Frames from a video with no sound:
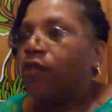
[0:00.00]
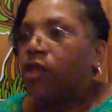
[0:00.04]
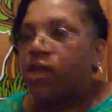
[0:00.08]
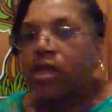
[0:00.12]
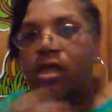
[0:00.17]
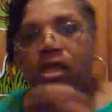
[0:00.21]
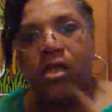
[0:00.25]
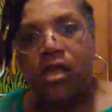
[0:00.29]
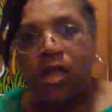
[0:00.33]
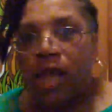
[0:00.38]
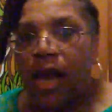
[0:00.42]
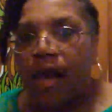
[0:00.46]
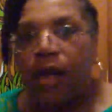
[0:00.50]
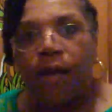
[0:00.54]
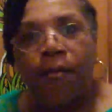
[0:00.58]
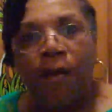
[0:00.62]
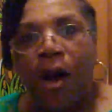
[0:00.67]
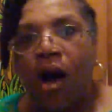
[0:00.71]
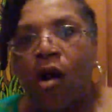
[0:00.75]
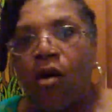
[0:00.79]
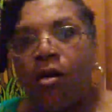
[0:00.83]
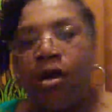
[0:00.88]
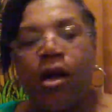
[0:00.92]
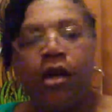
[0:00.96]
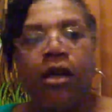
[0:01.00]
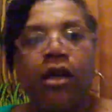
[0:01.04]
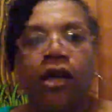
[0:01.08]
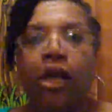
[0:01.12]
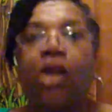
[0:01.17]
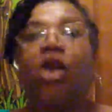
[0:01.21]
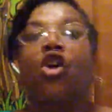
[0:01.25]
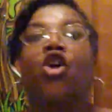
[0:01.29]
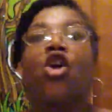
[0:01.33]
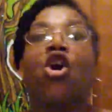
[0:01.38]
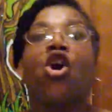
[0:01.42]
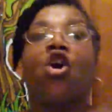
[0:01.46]
This is not about
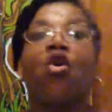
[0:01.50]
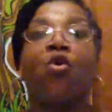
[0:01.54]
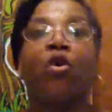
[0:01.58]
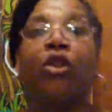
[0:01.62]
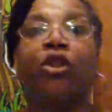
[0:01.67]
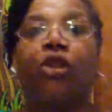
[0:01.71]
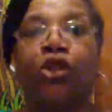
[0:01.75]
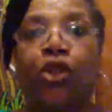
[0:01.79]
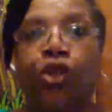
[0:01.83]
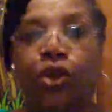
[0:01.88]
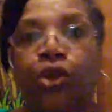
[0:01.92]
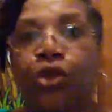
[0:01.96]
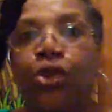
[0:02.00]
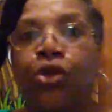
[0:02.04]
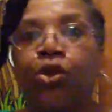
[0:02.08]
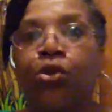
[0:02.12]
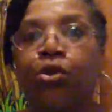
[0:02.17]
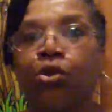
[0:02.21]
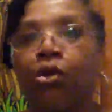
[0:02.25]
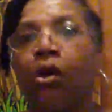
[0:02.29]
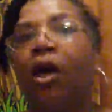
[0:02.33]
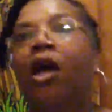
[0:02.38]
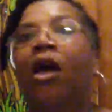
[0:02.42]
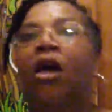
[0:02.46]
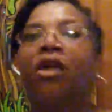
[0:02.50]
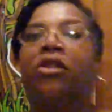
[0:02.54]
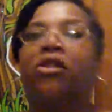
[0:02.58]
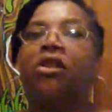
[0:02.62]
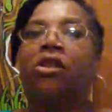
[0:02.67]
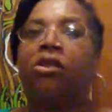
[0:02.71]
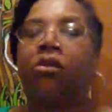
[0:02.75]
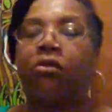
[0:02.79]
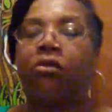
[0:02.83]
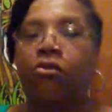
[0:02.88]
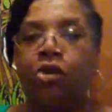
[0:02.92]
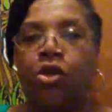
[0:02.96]
encouraging you
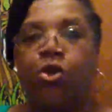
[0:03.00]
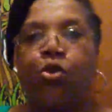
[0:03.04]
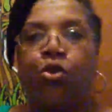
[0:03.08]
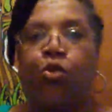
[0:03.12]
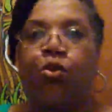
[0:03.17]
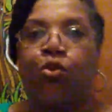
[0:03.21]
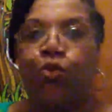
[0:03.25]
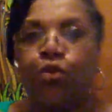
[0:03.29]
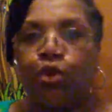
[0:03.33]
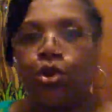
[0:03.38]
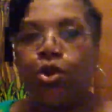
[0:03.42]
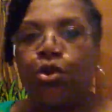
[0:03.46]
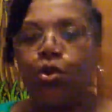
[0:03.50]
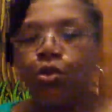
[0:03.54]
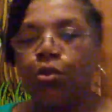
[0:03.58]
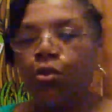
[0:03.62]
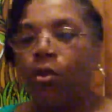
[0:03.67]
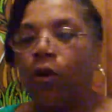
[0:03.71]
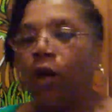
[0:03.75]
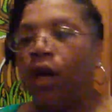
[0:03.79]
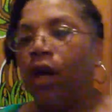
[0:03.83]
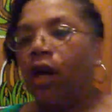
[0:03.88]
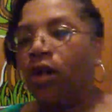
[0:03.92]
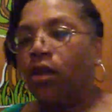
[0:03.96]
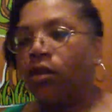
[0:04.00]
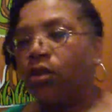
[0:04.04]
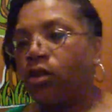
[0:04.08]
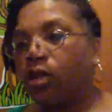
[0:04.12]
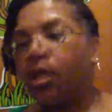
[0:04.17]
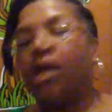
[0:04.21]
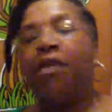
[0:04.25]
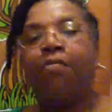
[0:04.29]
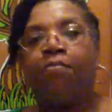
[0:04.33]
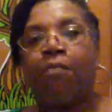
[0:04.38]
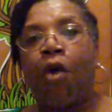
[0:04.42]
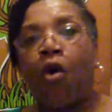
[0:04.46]
to to to
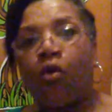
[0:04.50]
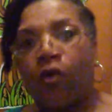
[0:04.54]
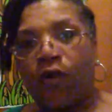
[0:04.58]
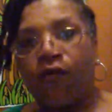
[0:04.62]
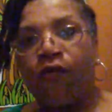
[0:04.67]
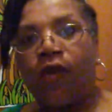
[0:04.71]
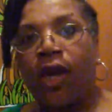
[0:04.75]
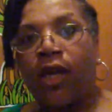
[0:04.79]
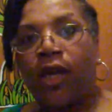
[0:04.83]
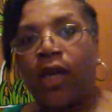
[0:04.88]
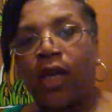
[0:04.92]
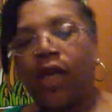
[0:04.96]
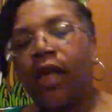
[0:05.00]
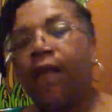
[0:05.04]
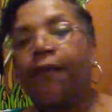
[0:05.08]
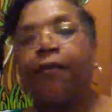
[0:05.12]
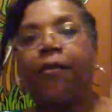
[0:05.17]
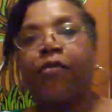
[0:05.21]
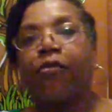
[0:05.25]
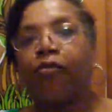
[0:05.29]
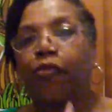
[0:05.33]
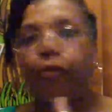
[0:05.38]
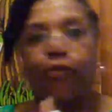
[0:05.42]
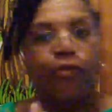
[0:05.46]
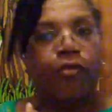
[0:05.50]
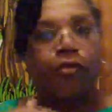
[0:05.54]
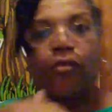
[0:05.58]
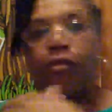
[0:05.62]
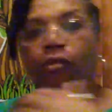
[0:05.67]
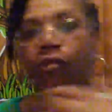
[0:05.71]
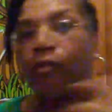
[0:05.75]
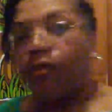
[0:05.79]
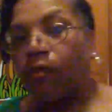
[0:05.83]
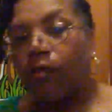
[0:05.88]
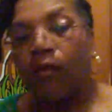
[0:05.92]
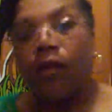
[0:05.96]
get motivated
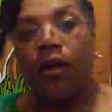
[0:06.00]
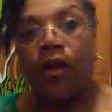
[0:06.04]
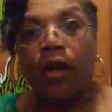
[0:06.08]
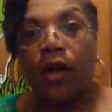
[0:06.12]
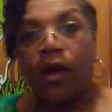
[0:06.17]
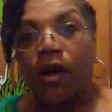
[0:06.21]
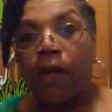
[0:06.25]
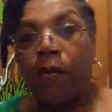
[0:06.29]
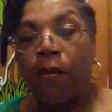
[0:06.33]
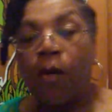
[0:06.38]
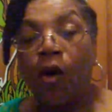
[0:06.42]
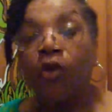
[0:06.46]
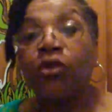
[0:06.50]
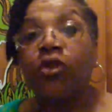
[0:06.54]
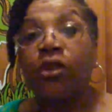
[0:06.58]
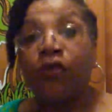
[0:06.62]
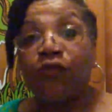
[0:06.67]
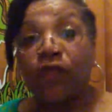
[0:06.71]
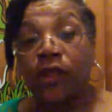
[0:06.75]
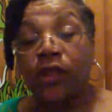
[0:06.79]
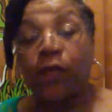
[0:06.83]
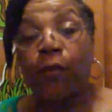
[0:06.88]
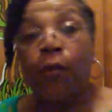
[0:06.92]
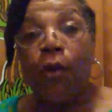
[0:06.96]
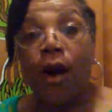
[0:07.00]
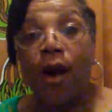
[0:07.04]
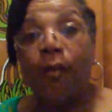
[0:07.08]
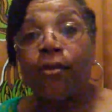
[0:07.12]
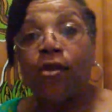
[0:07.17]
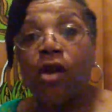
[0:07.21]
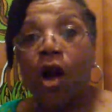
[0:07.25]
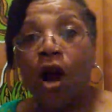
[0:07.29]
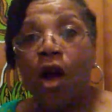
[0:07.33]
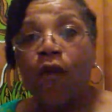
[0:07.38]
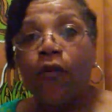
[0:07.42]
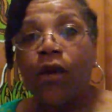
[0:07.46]
most of us are
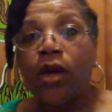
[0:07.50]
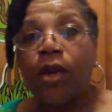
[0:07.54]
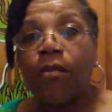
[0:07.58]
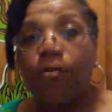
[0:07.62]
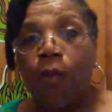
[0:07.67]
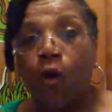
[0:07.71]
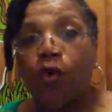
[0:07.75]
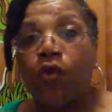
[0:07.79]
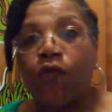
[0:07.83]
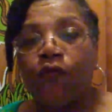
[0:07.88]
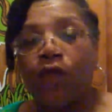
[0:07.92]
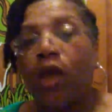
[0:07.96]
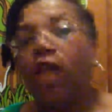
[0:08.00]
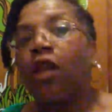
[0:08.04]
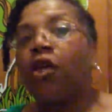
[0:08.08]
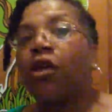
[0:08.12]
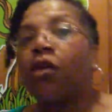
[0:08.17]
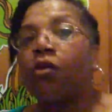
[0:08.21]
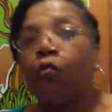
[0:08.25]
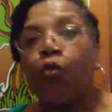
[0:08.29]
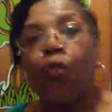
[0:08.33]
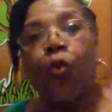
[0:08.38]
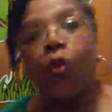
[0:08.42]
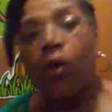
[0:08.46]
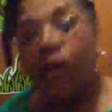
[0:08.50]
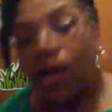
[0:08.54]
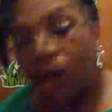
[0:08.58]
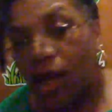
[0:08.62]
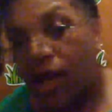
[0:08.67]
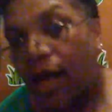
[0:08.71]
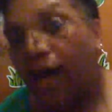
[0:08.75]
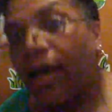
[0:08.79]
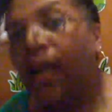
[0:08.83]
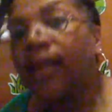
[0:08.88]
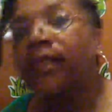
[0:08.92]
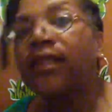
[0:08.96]
probably already motivated.
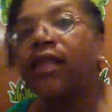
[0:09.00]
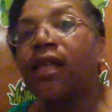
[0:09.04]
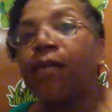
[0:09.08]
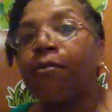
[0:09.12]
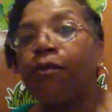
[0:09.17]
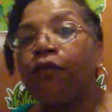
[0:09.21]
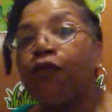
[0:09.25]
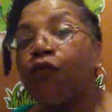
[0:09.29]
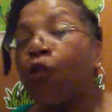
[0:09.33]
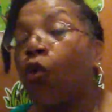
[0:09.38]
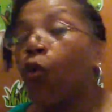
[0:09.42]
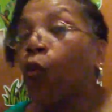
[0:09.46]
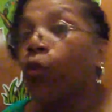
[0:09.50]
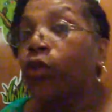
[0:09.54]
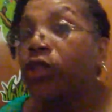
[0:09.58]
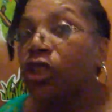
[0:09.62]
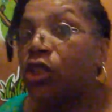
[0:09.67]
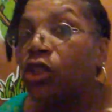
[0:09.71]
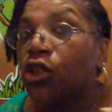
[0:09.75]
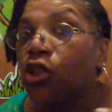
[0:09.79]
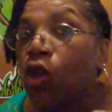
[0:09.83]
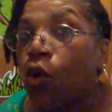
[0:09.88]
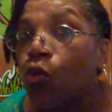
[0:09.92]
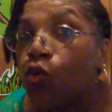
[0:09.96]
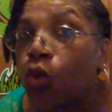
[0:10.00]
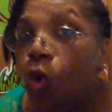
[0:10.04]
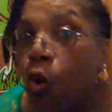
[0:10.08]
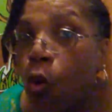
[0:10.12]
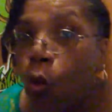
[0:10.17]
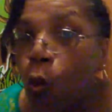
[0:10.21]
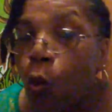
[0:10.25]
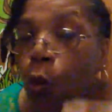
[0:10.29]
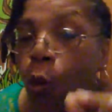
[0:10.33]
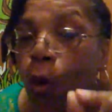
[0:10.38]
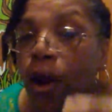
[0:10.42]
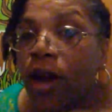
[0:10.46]
Like I said before, we just don't
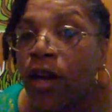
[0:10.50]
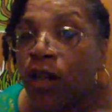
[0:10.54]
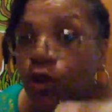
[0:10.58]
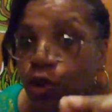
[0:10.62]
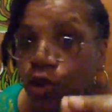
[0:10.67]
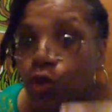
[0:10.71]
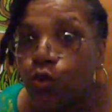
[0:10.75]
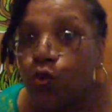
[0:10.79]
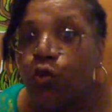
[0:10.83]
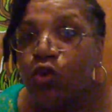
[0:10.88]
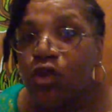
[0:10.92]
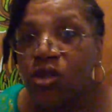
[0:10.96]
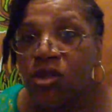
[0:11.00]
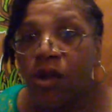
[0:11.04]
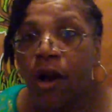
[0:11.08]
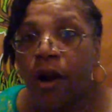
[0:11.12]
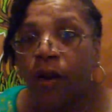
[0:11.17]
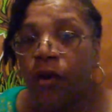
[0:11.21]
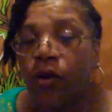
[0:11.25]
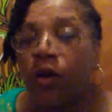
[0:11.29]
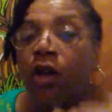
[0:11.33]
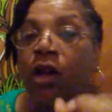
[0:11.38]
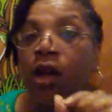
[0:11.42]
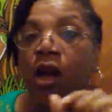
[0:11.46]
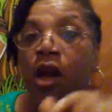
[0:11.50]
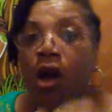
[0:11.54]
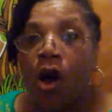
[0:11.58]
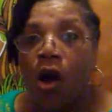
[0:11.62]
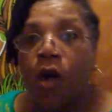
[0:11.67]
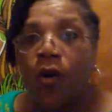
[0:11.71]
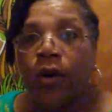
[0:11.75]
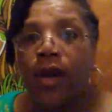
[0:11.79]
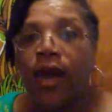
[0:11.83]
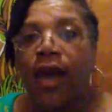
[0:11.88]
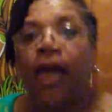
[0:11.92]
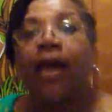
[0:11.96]
know where to start.
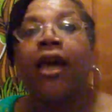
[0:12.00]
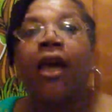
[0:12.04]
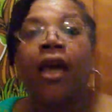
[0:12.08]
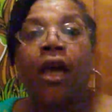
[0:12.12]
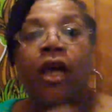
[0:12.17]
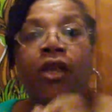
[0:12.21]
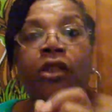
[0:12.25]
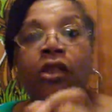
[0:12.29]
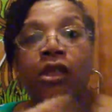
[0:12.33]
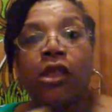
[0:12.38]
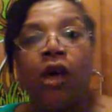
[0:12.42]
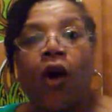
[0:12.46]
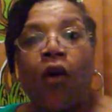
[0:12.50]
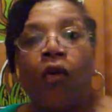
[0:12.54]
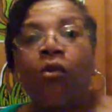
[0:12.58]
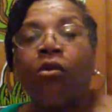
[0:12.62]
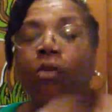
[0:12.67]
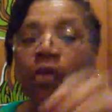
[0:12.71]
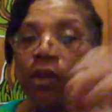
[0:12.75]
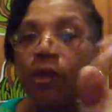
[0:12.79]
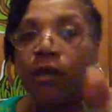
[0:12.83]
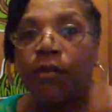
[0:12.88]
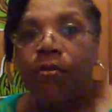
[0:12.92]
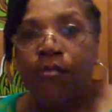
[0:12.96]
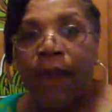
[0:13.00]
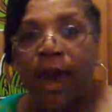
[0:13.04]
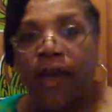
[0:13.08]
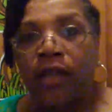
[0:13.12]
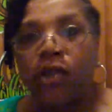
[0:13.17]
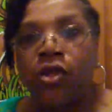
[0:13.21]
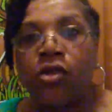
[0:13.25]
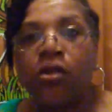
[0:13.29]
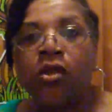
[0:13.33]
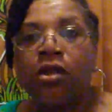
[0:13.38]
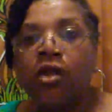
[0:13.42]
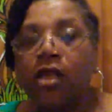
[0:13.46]
Okay, so
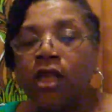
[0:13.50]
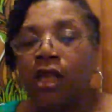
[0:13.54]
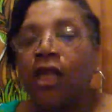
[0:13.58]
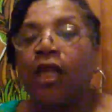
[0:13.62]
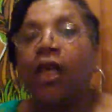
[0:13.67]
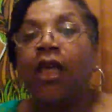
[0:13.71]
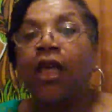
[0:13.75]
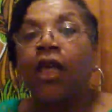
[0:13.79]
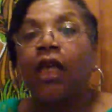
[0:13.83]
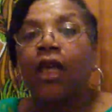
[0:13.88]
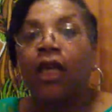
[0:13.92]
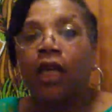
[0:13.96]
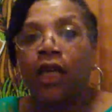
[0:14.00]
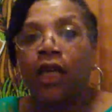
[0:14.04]
back to the thing.